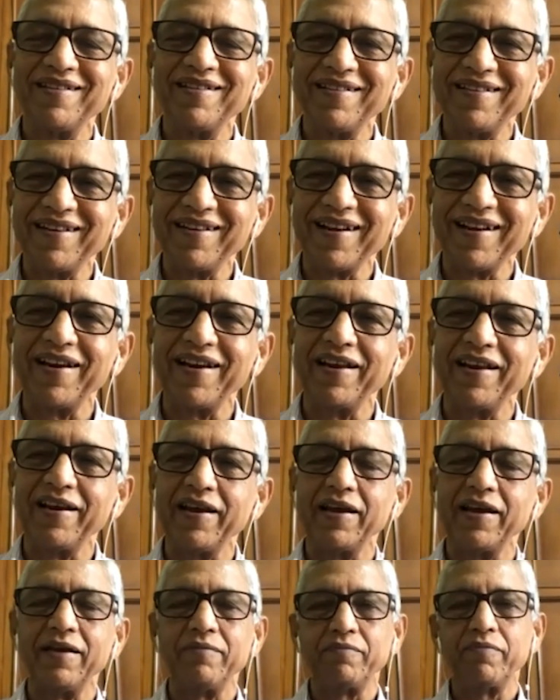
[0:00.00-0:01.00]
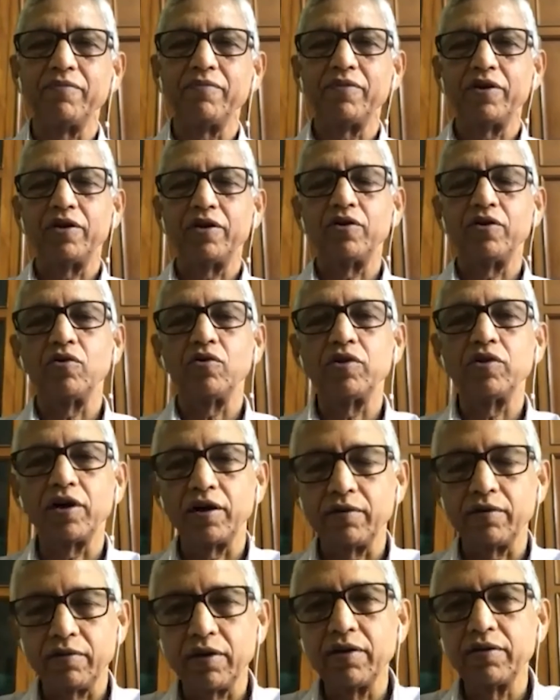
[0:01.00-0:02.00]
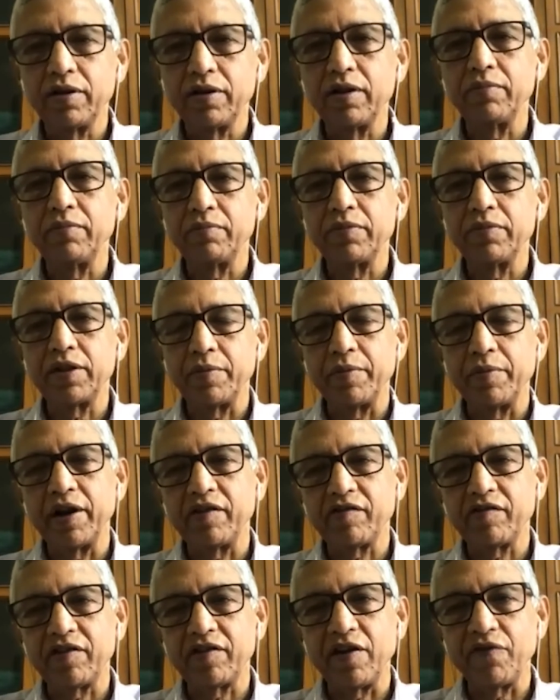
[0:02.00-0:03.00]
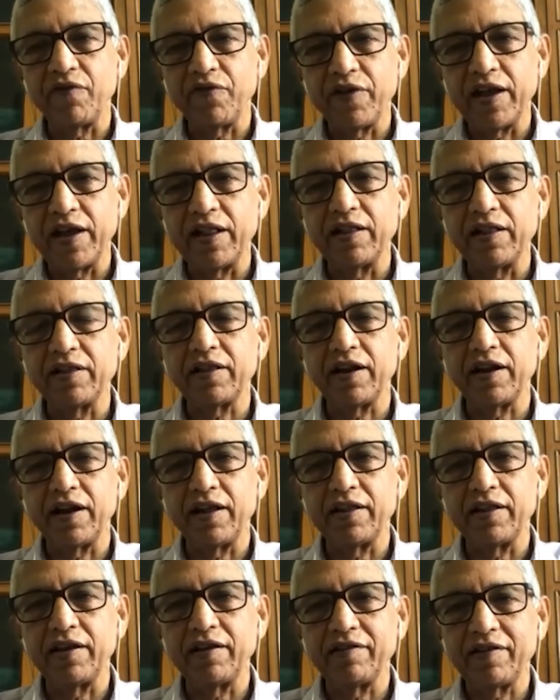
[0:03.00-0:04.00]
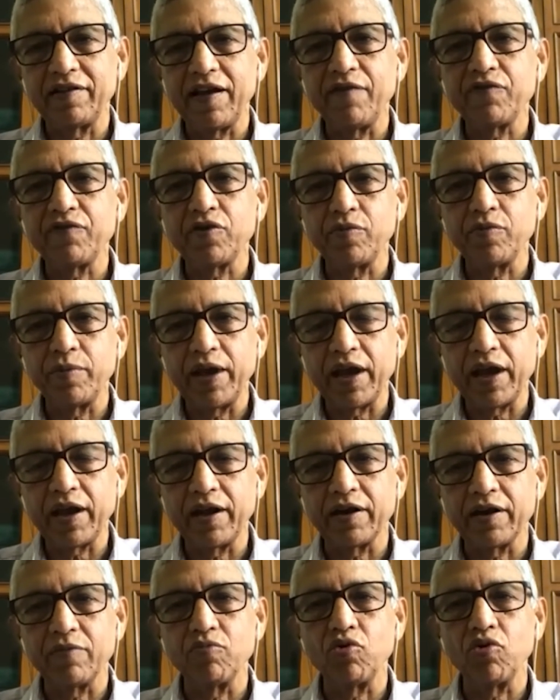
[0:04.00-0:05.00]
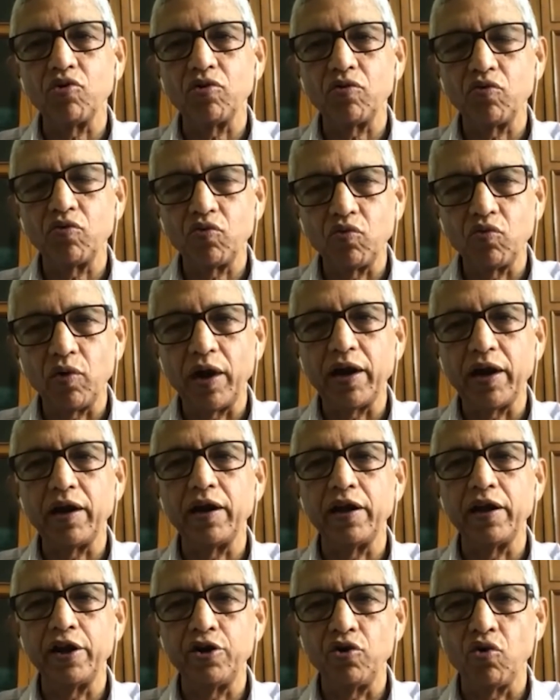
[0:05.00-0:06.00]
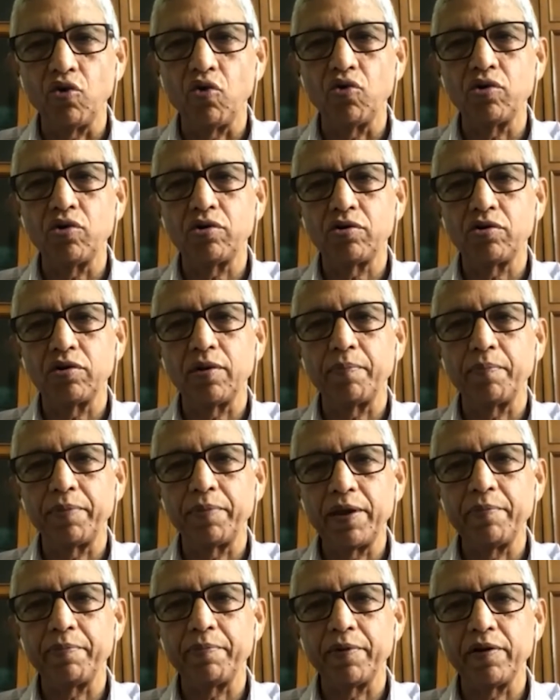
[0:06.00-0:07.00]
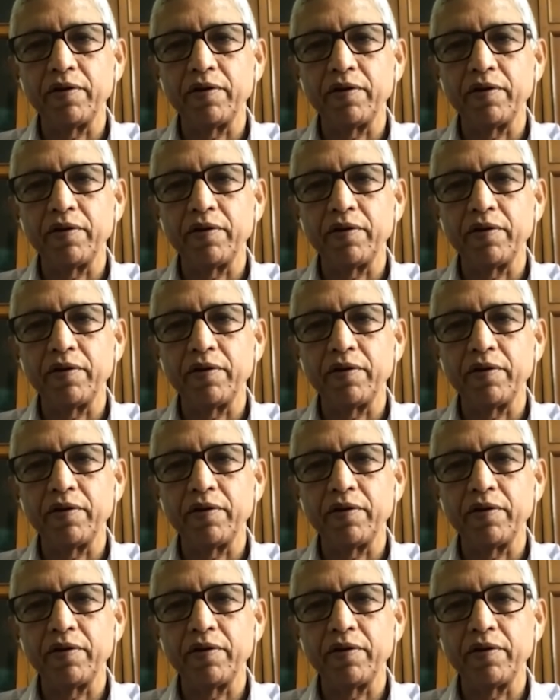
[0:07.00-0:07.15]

Particularly, you know, the, the Ministry of Health and others have to make it more widely known to the people